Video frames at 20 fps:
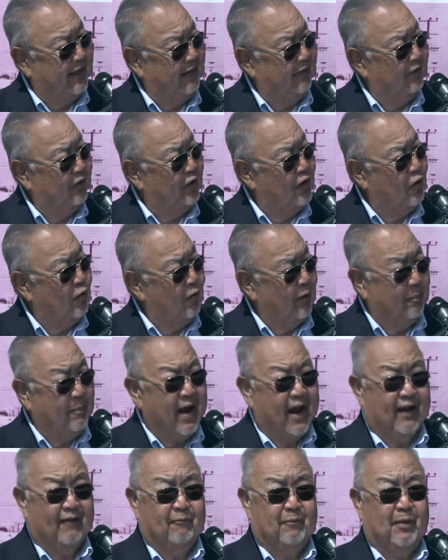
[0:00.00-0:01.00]
even though it
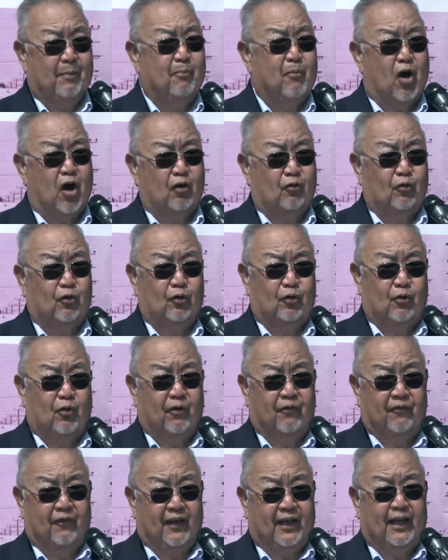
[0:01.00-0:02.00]
might have been marked with
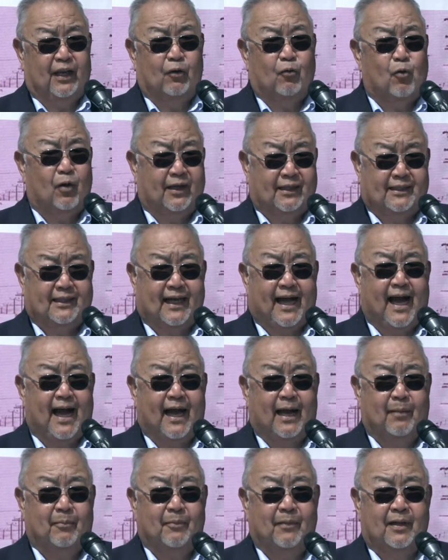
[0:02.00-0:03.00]
graffiti one
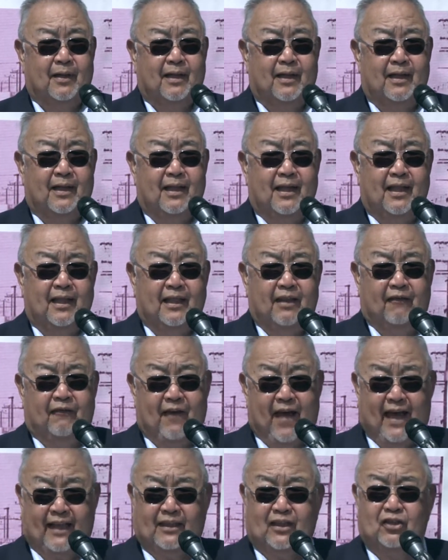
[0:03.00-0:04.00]
time, the
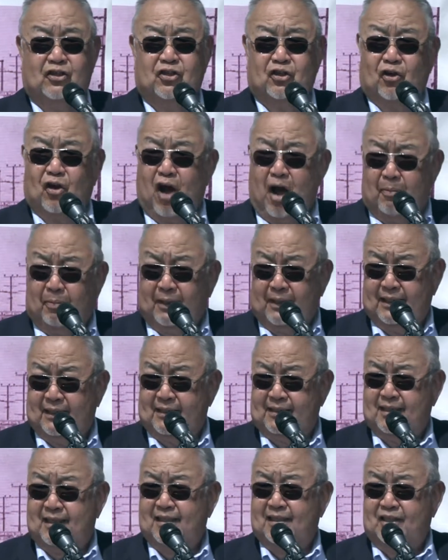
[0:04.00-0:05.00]
fact that your
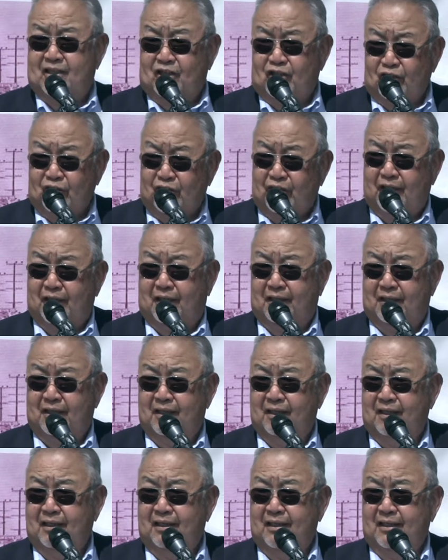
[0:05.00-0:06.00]
obelisk has stood
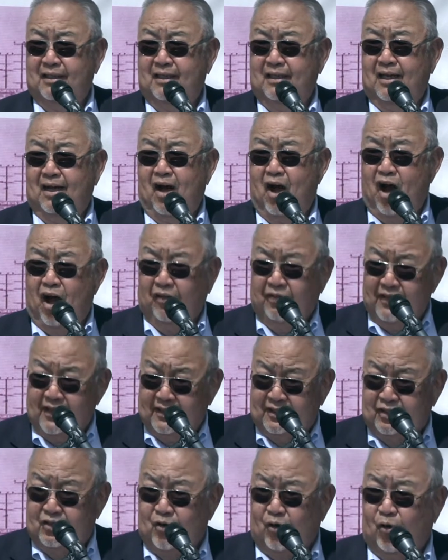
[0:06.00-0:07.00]
on
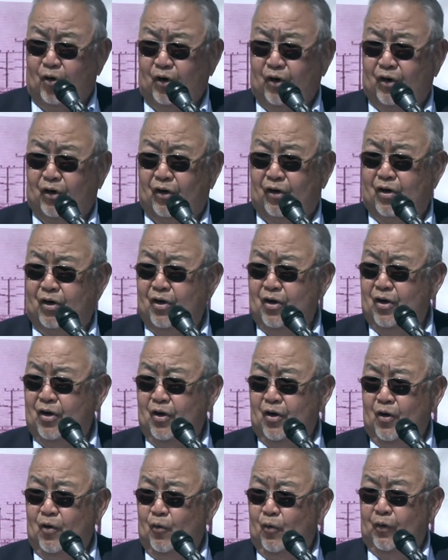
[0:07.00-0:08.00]
this corner
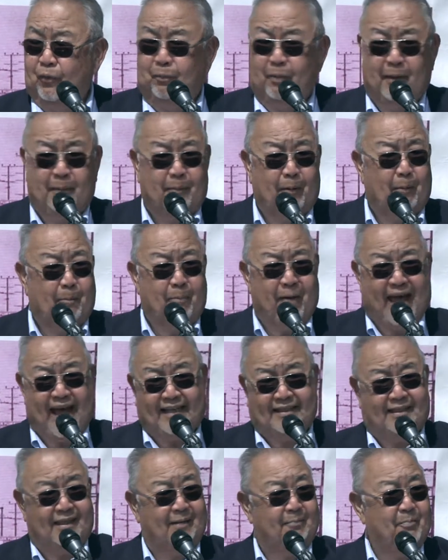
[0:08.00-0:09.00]
with people
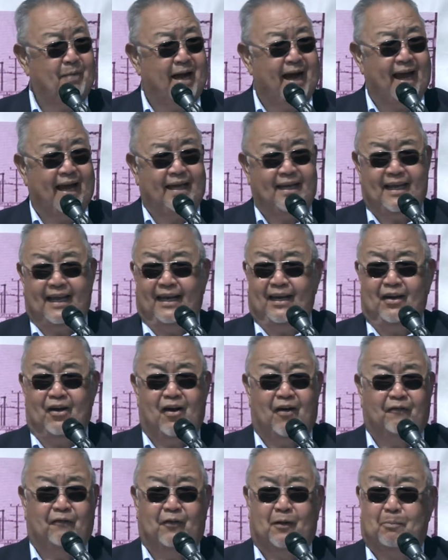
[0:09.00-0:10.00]
passing by, getting
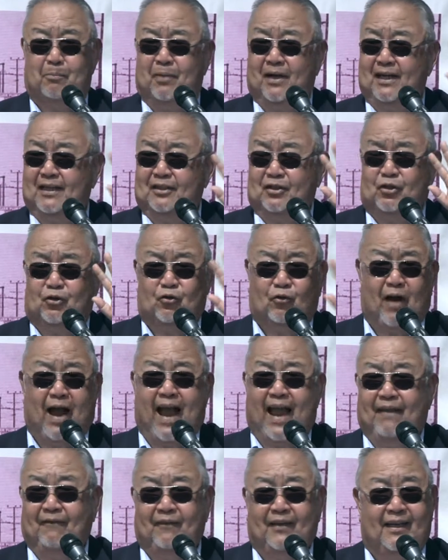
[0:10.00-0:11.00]
off the bus,
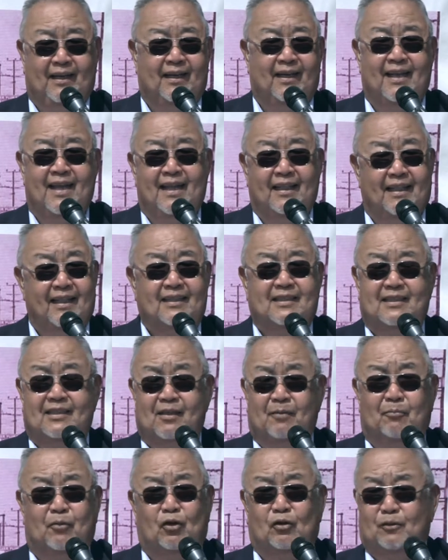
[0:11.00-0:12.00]
driving, this is
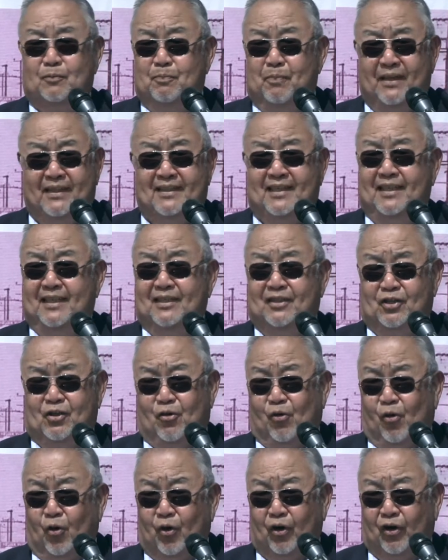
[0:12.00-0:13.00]
the most busiest
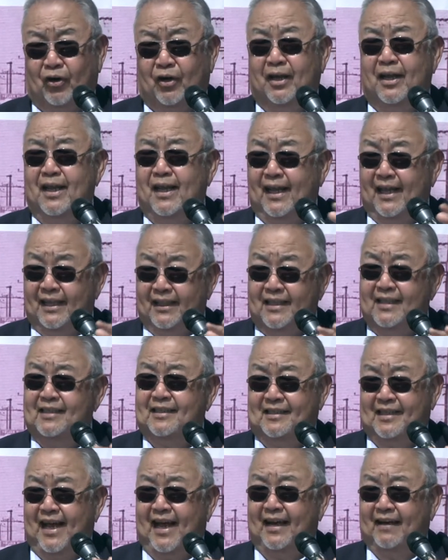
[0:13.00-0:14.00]
corner in this
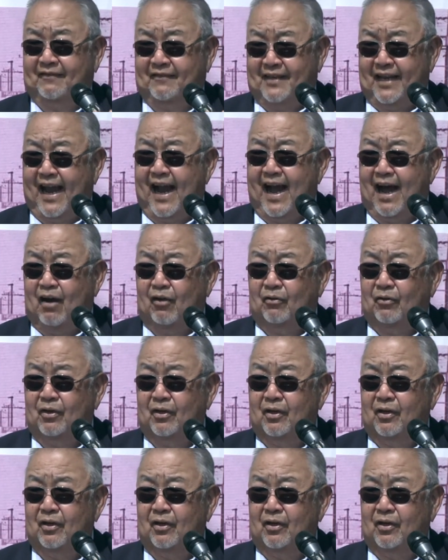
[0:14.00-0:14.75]
side of town,